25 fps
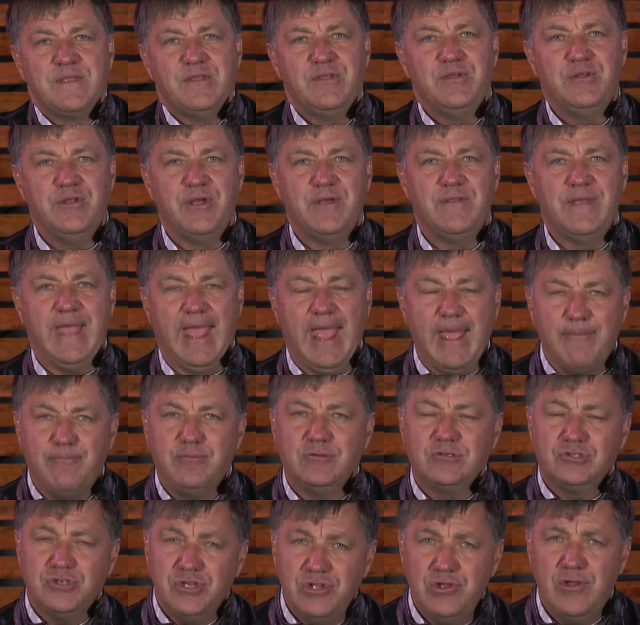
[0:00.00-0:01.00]
You know, the
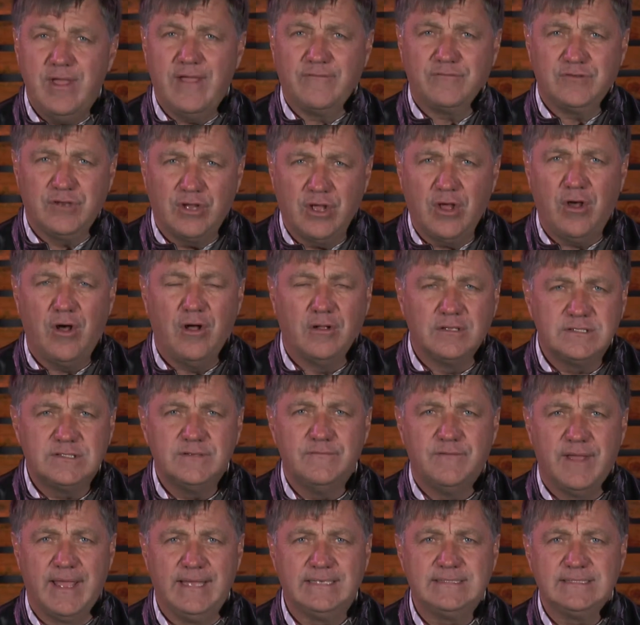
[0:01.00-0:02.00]
apple tree you have to
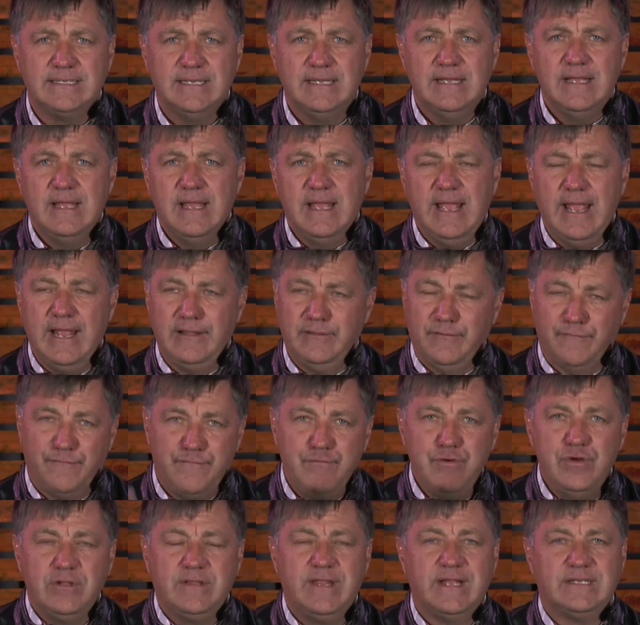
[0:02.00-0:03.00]
cultivate, and the
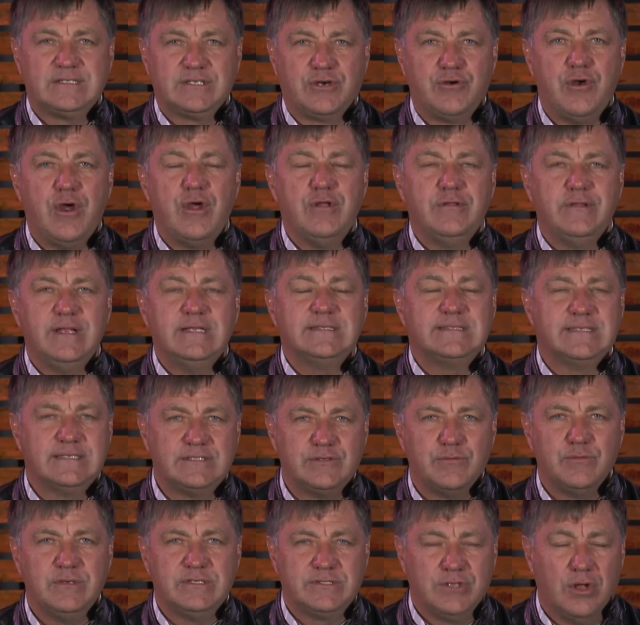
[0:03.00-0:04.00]
fruit that's grown there is
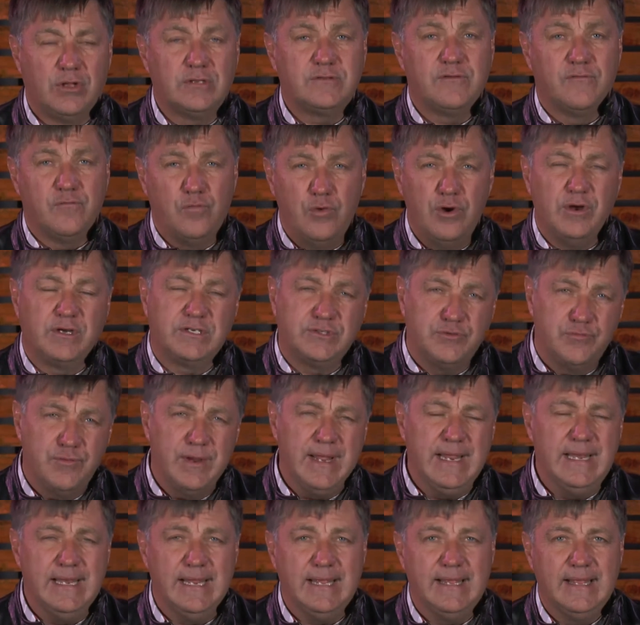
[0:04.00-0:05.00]
as a result of works,
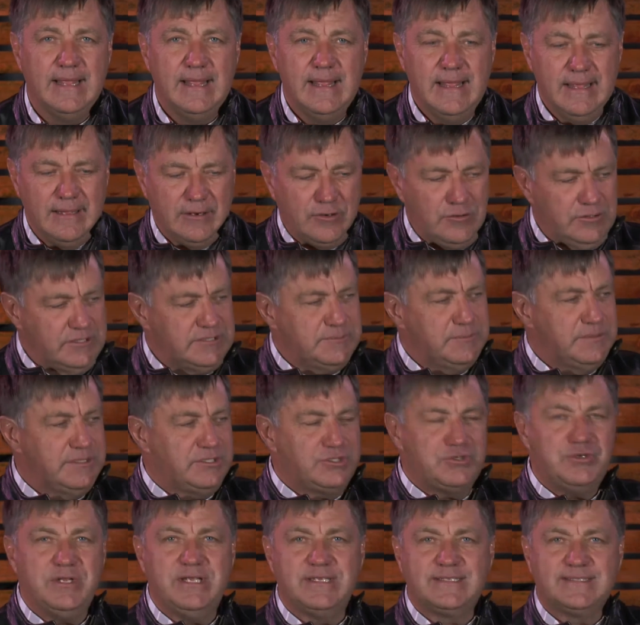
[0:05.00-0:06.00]
really.
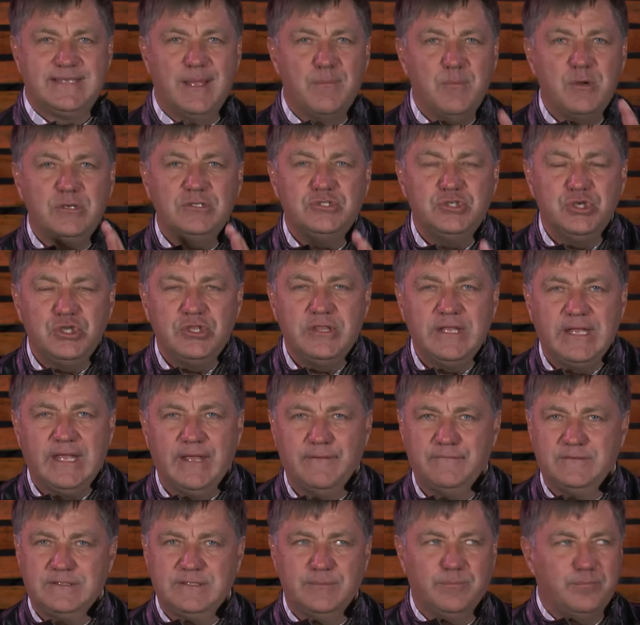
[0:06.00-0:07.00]
Christmas tree is someone took the
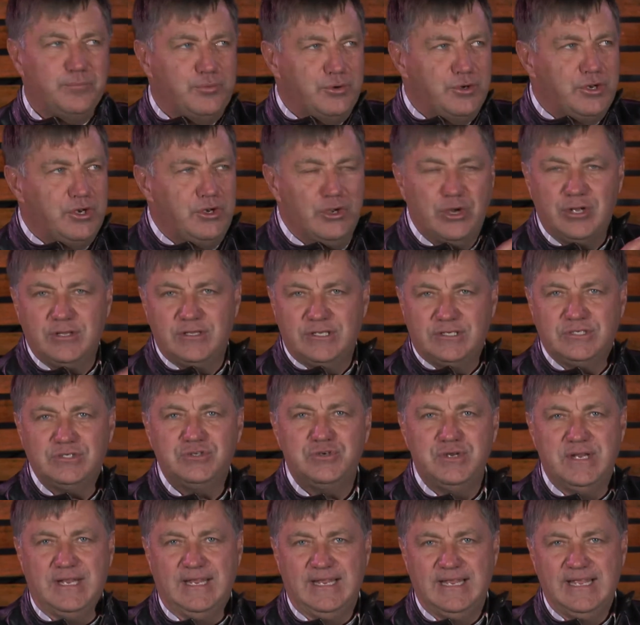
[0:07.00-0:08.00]
gifts and put it on the
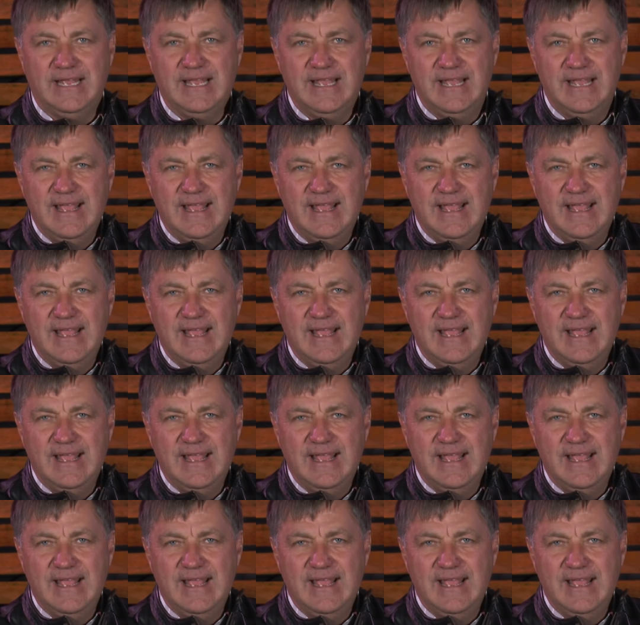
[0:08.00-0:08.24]
tree.